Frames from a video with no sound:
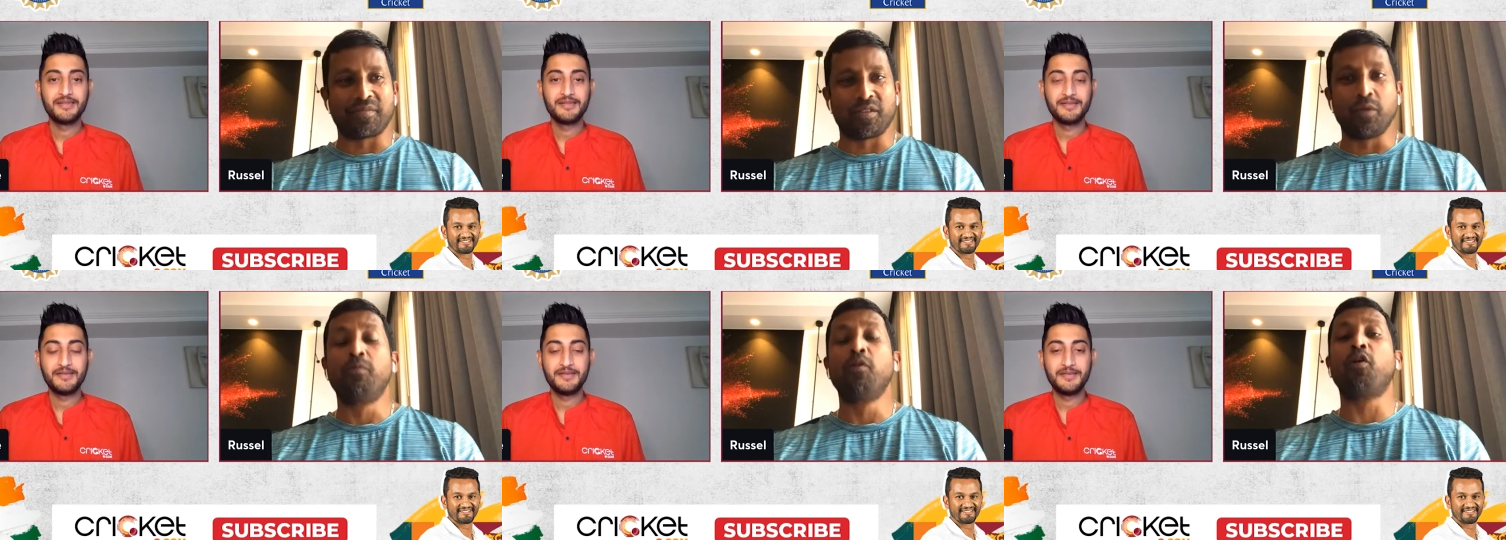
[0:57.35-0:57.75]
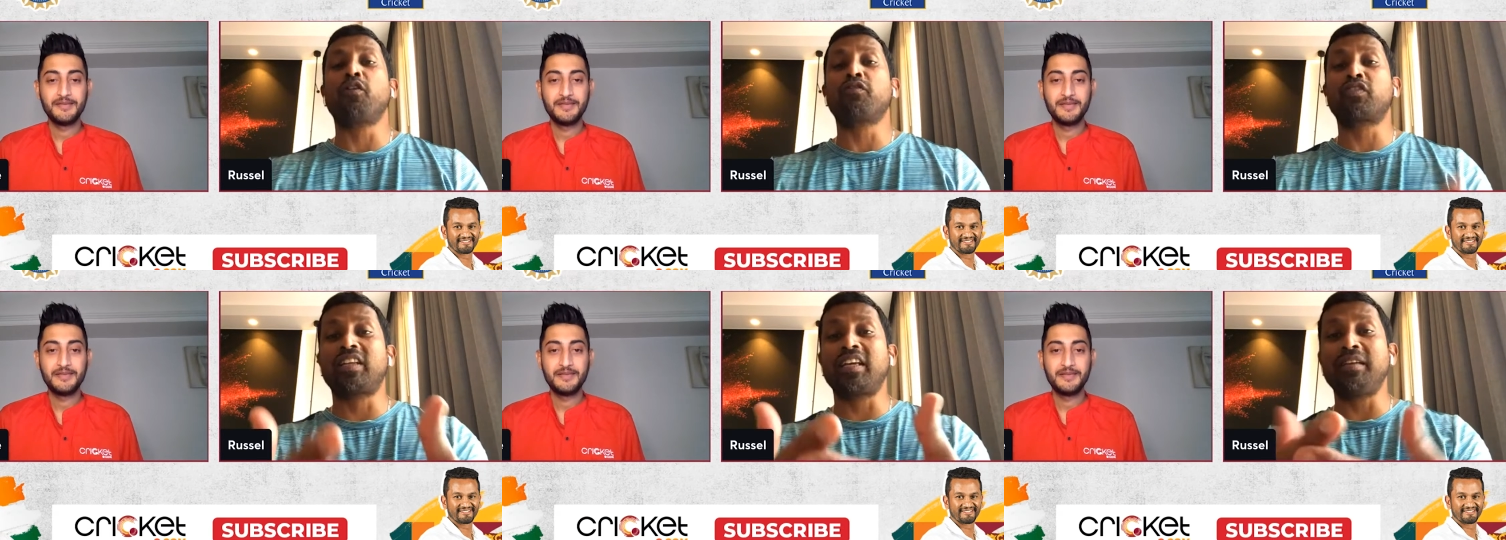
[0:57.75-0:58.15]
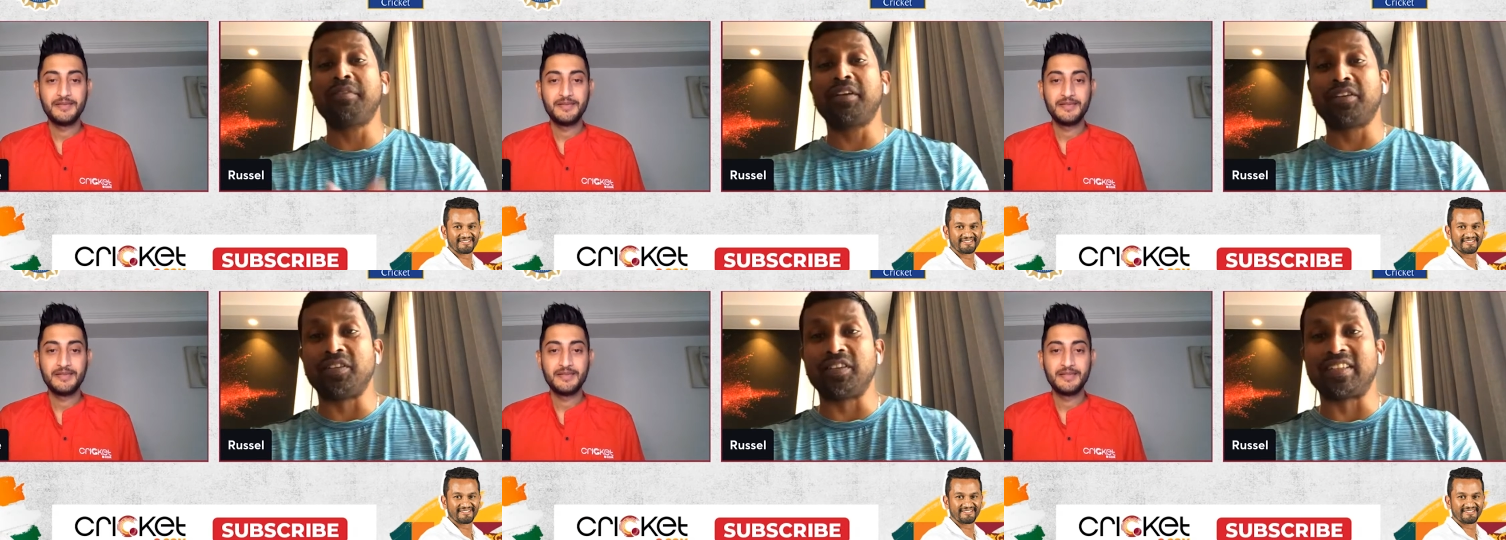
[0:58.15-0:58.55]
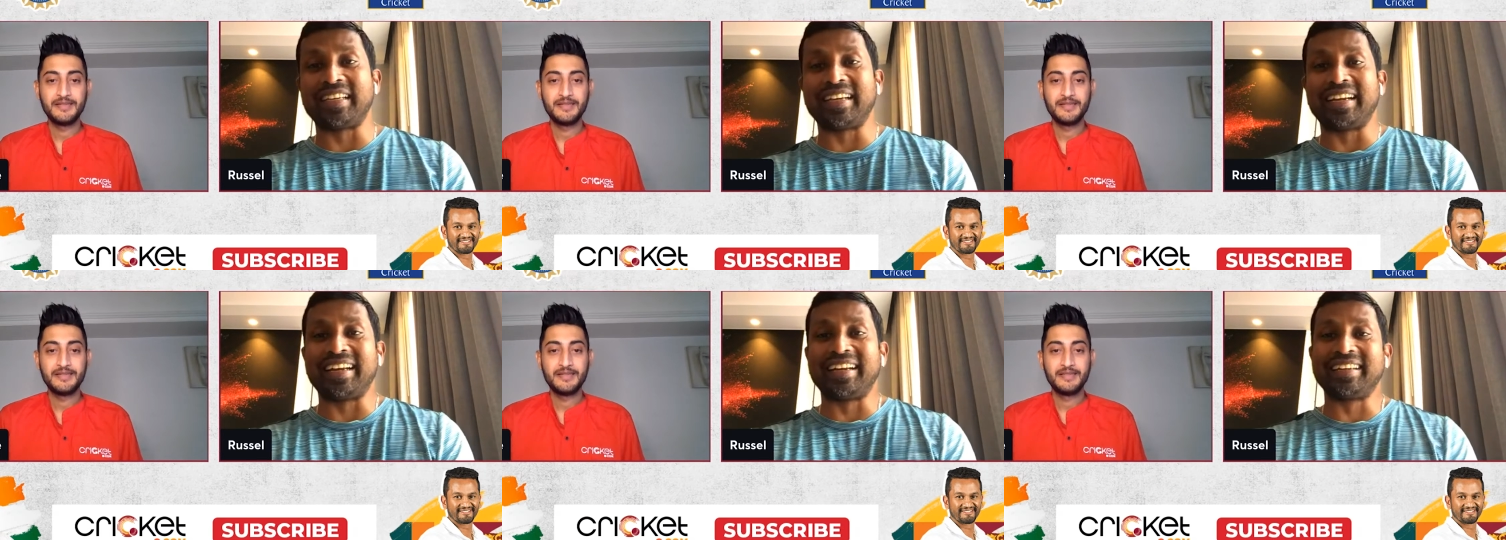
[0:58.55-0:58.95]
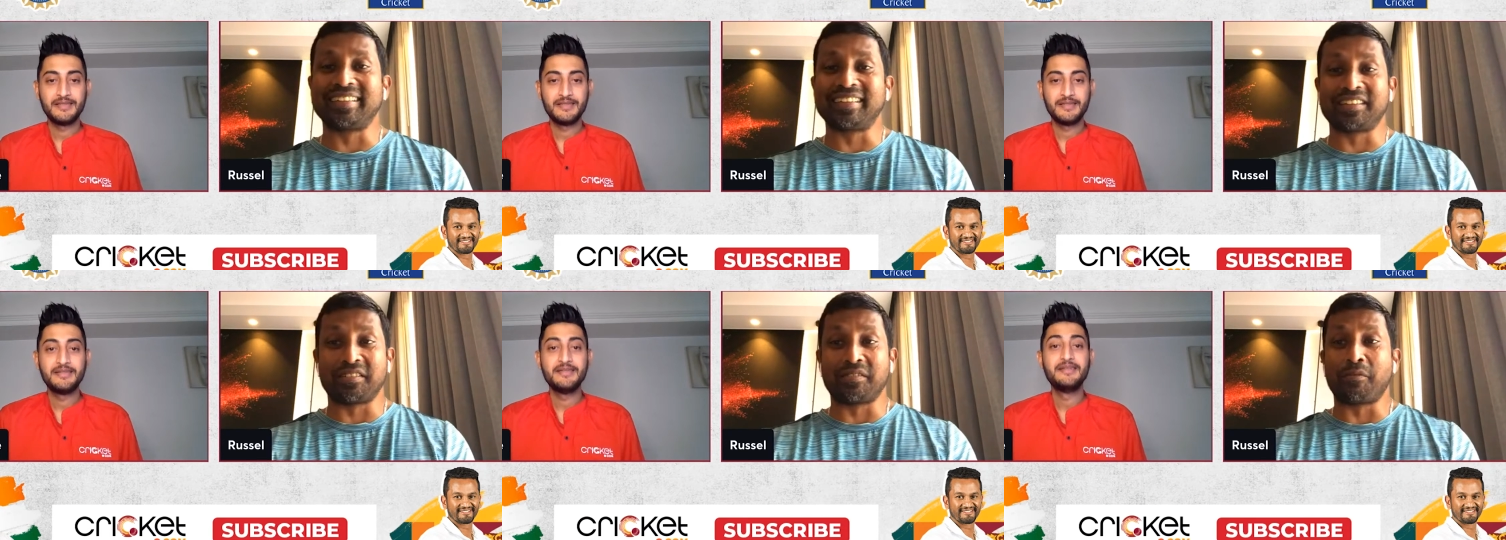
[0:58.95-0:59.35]
Speaker 1: you blow off steam, as you said,
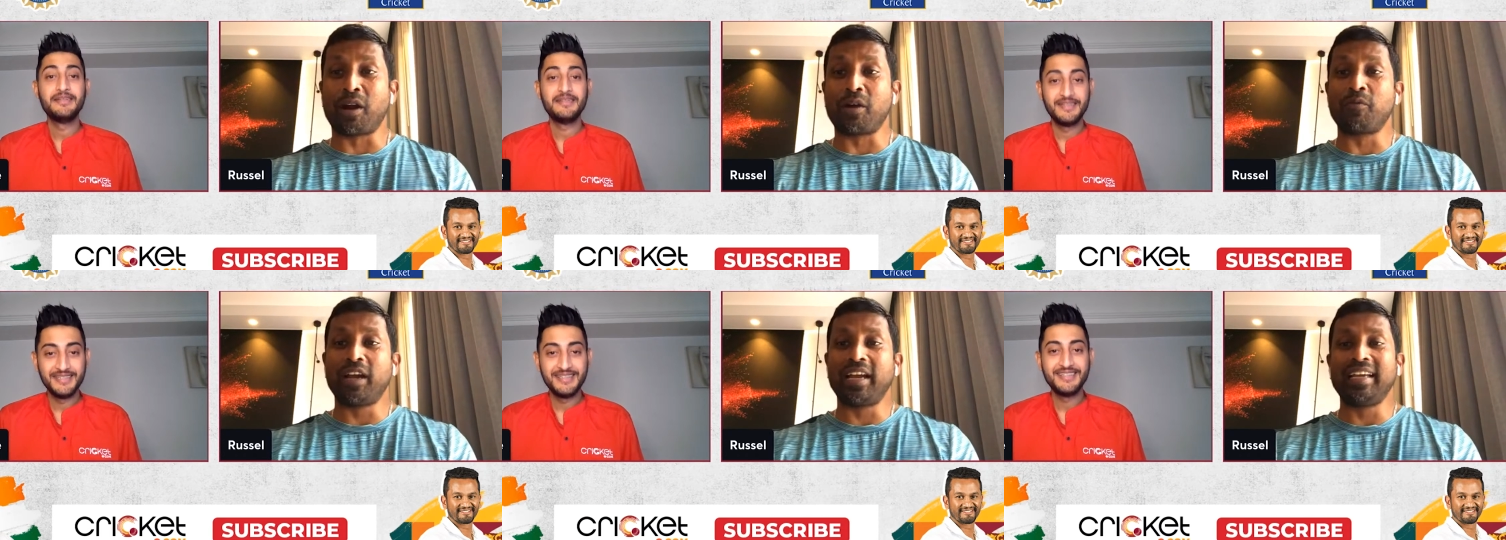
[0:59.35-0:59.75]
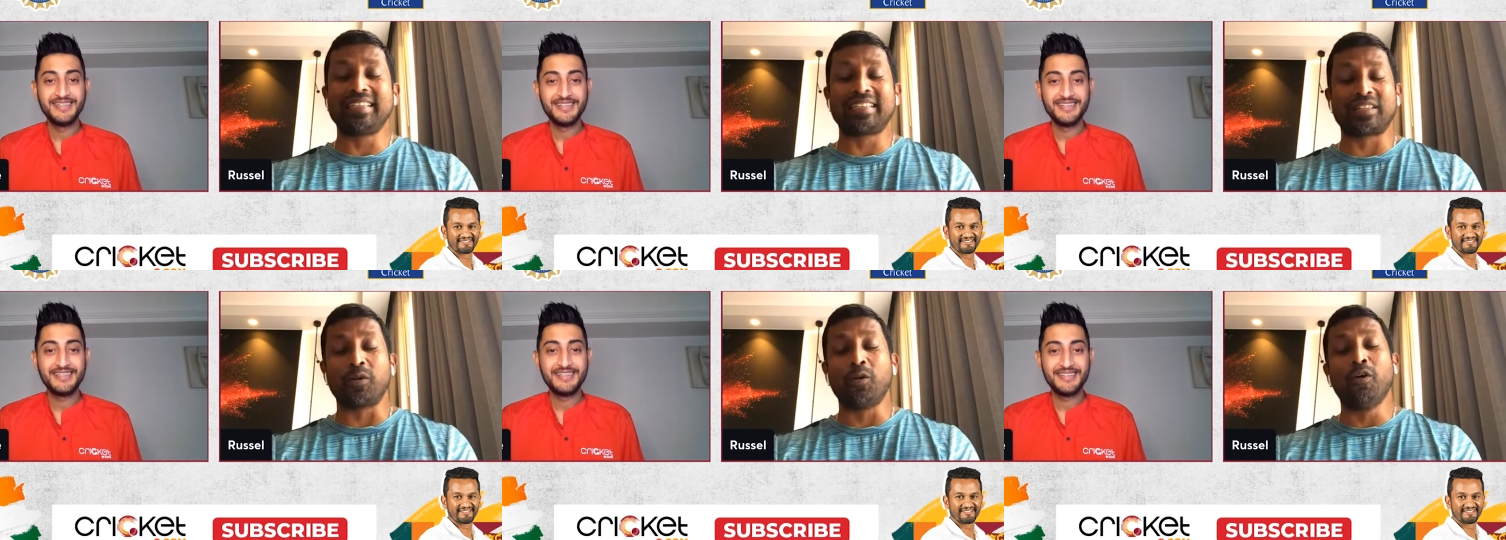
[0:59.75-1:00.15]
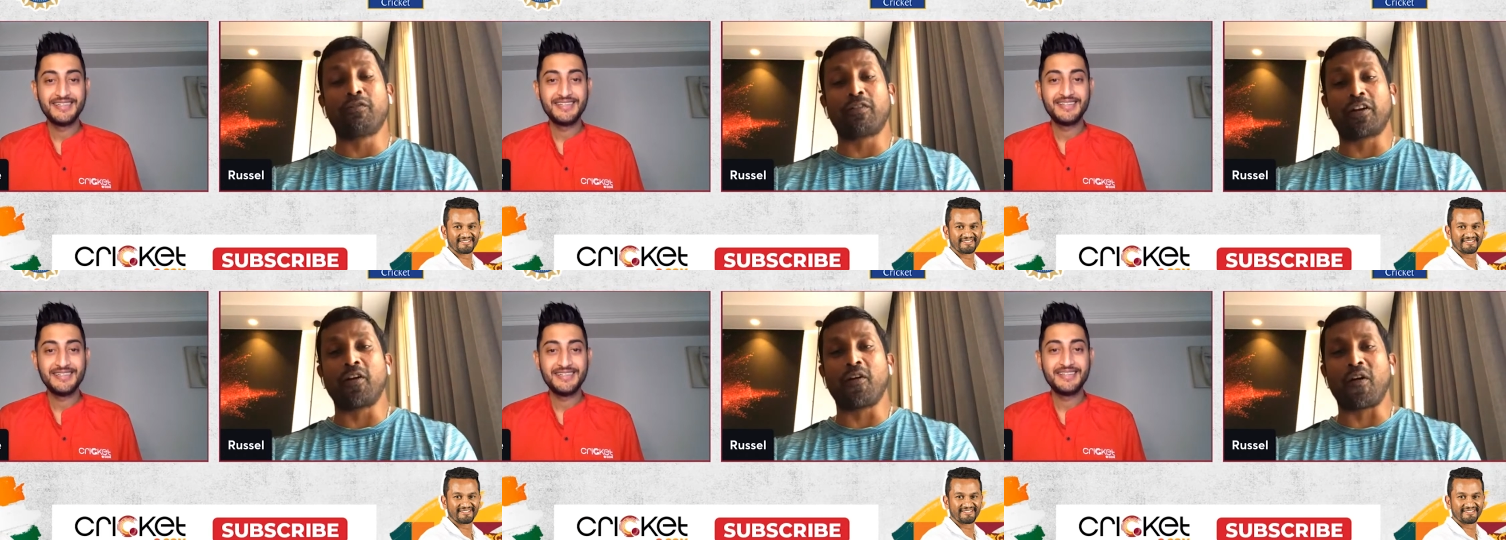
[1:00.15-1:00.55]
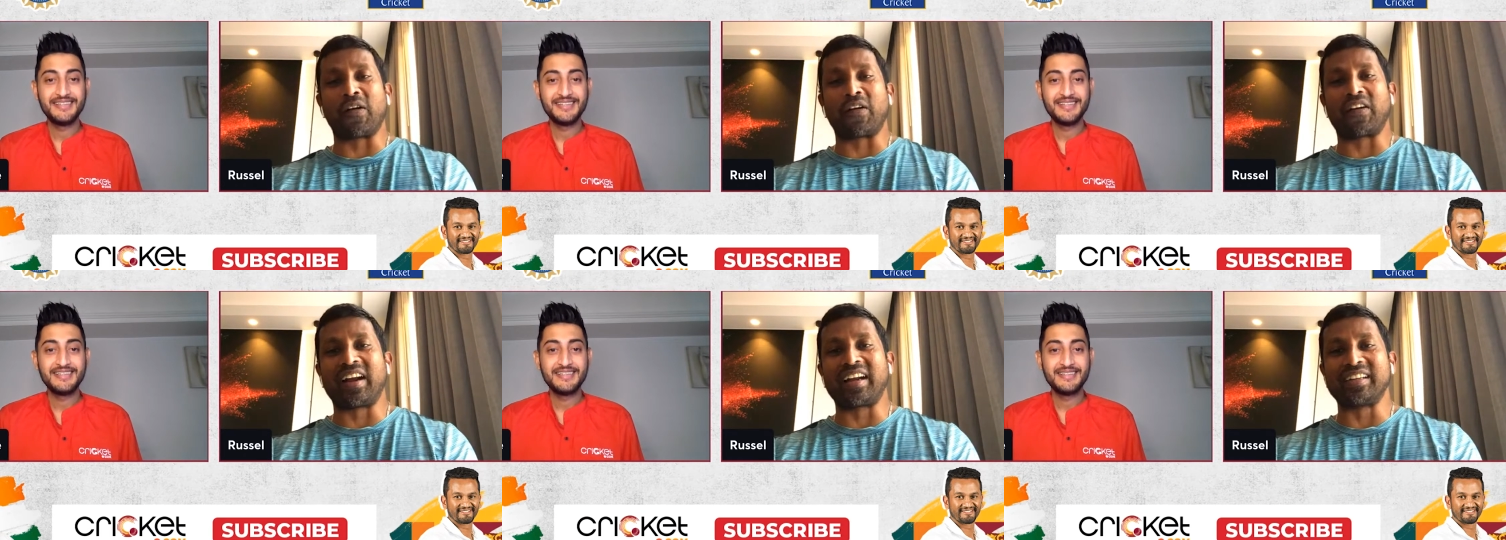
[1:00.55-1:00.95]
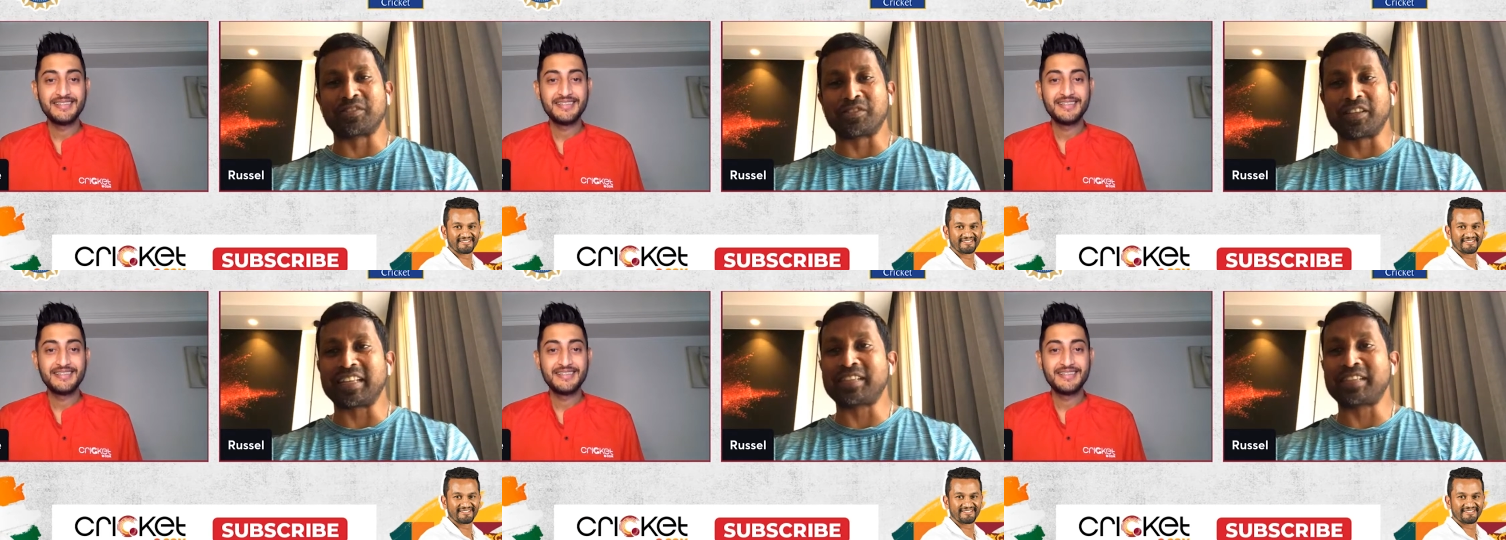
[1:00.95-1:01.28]
and one way is to go for a long run. So